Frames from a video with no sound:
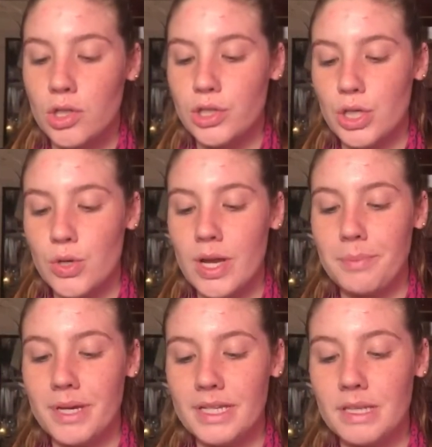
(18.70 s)
So I
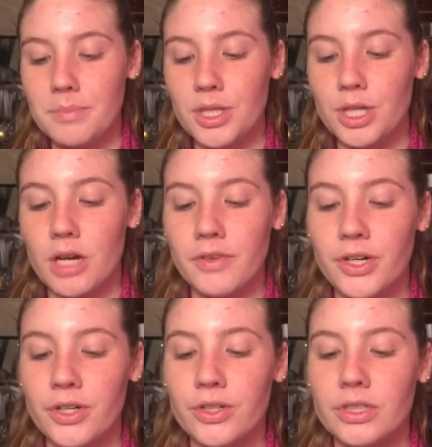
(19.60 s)
picked up the
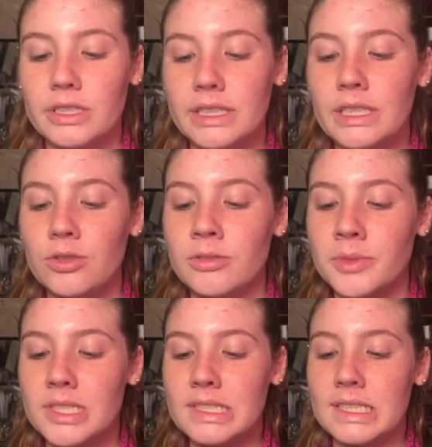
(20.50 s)
Covergirl Clean
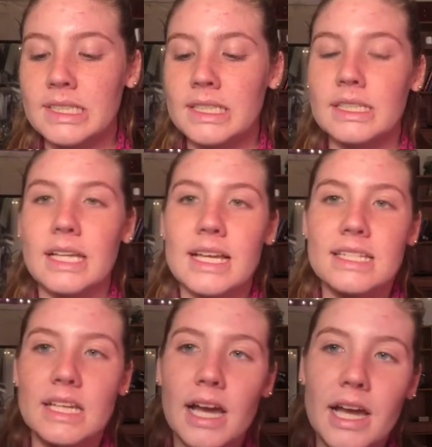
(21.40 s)
Normal Skin
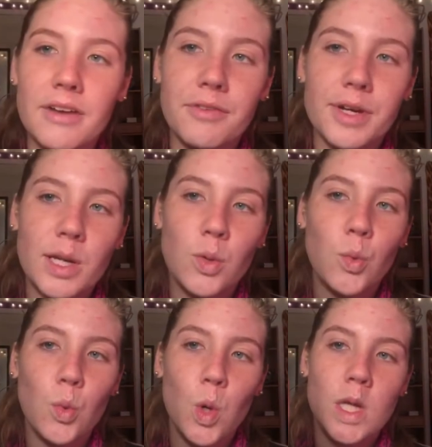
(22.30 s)
Classic Ivory
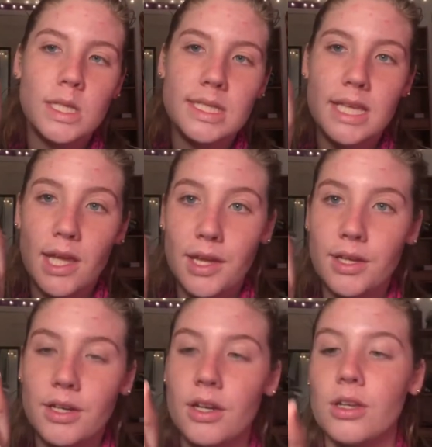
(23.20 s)
in
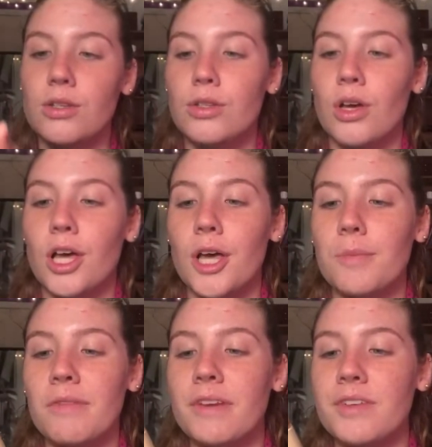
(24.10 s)
110.
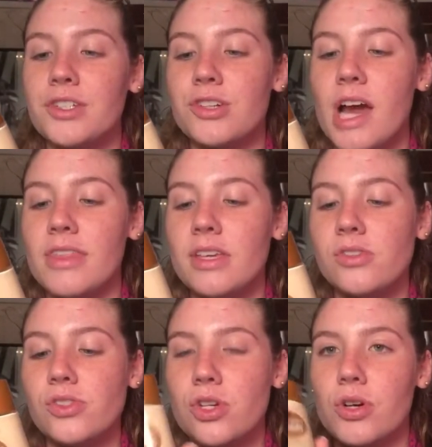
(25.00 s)
I've never tried
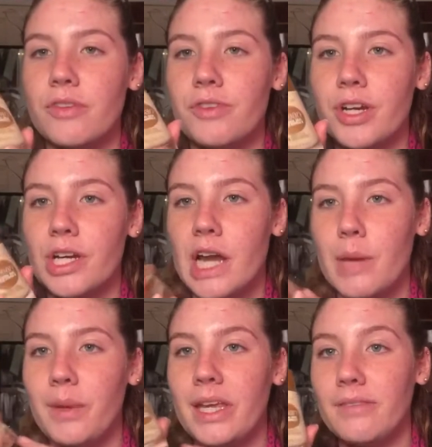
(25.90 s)
this, so I figured
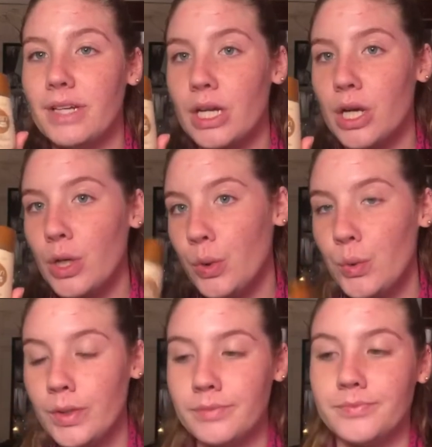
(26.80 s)
I would give it a go.